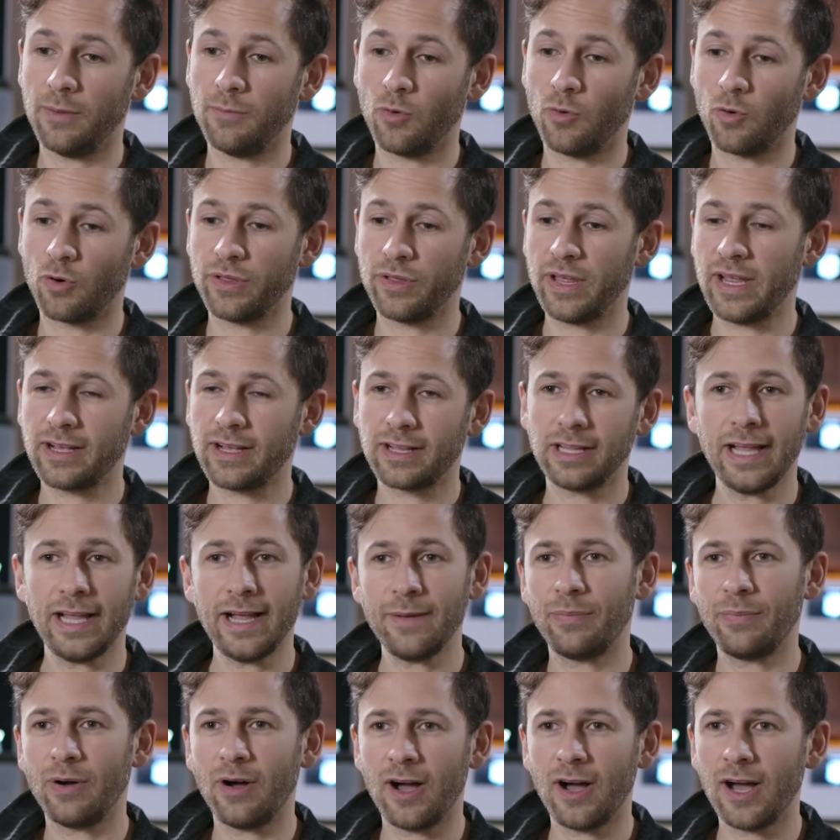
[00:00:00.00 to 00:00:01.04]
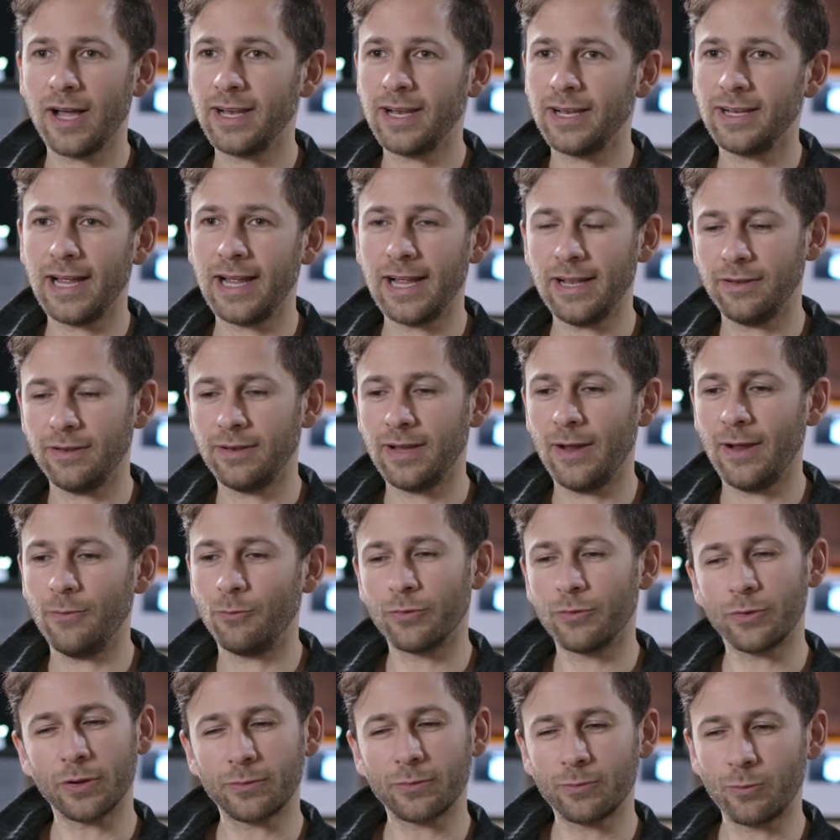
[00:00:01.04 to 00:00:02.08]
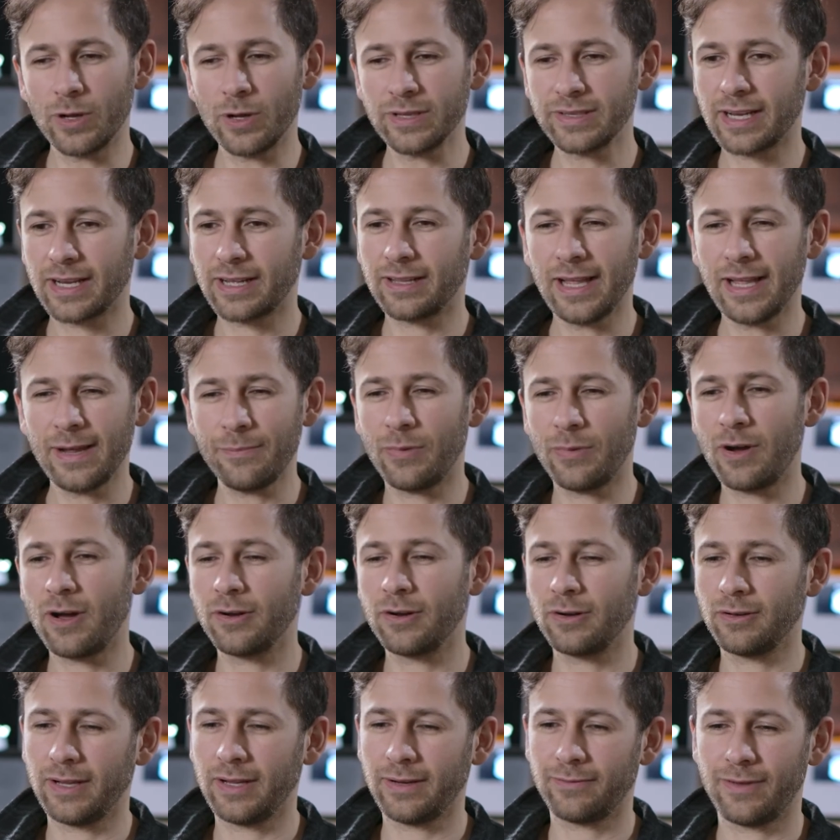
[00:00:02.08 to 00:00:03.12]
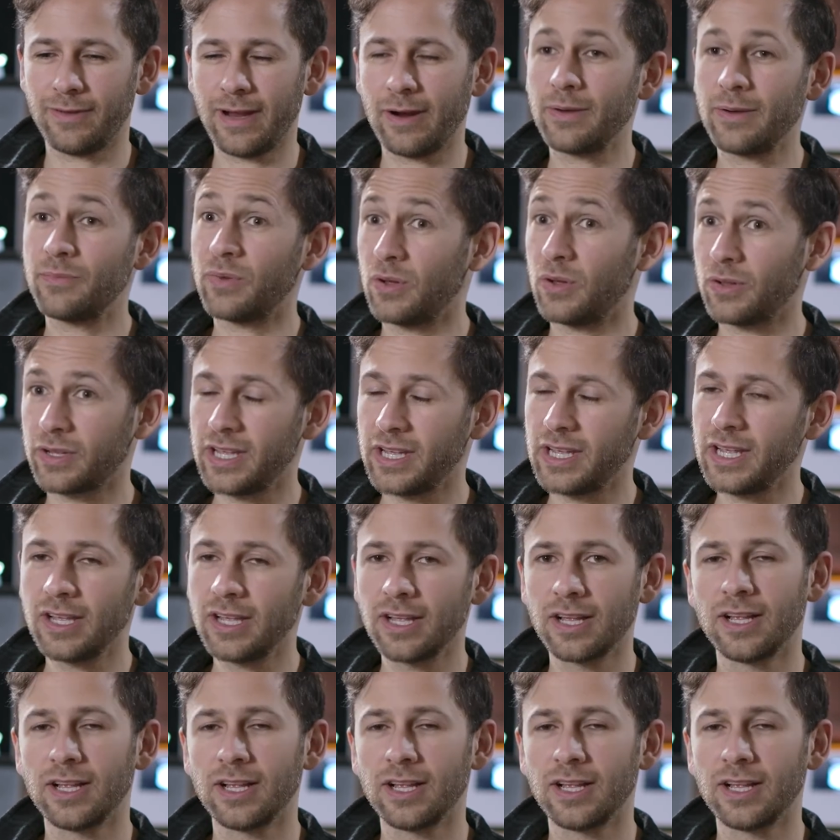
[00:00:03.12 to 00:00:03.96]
or they clamp on, and the ones that clamp on are like very bulky.